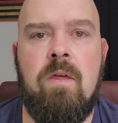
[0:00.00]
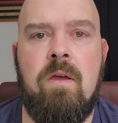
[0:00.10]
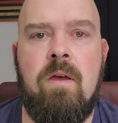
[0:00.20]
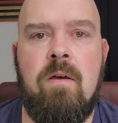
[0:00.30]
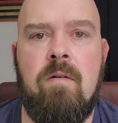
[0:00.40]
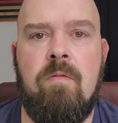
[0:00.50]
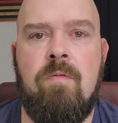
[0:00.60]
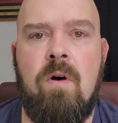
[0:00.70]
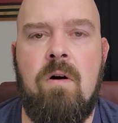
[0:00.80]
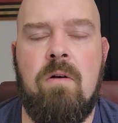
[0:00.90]
They
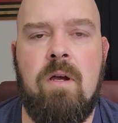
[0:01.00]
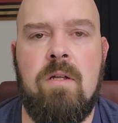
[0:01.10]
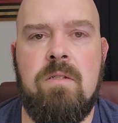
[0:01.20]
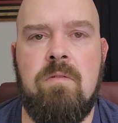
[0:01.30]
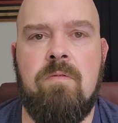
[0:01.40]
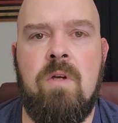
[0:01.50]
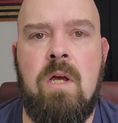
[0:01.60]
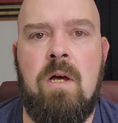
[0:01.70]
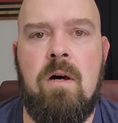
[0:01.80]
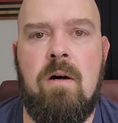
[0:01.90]
have all kinds of
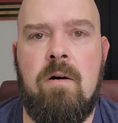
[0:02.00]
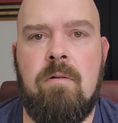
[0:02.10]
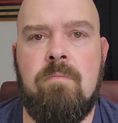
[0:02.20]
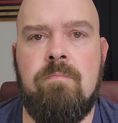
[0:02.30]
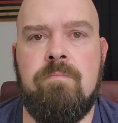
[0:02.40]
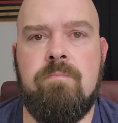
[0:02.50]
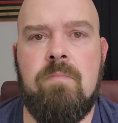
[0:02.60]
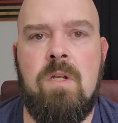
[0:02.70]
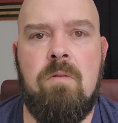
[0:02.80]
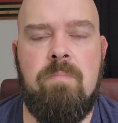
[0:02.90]

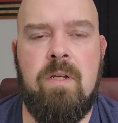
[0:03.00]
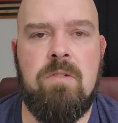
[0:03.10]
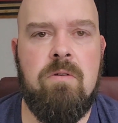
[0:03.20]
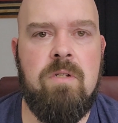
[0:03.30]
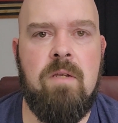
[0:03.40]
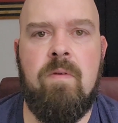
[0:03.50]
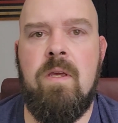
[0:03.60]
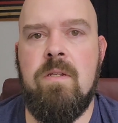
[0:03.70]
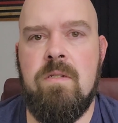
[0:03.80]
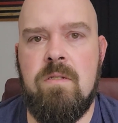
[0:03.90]
big screen
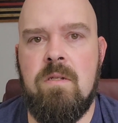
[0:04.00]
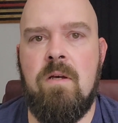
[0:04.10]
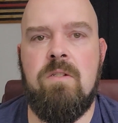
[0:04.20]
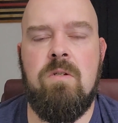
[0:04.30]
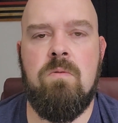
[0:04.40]
TVs and such.